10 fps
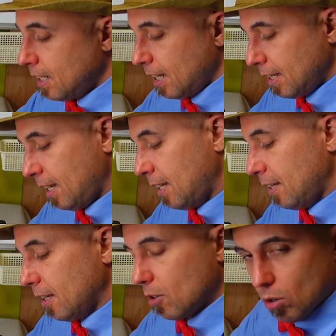And then
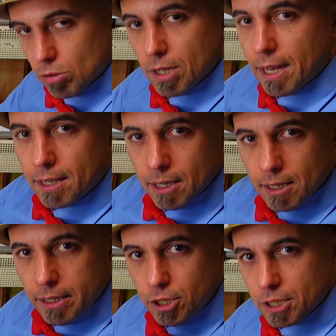it goes like
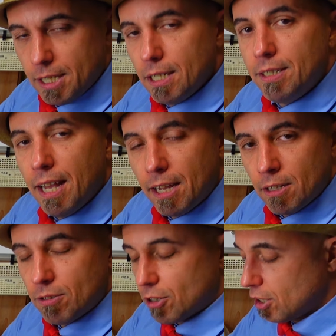each kid
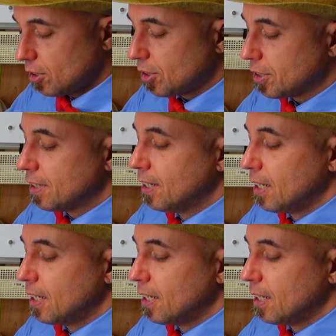taking turns.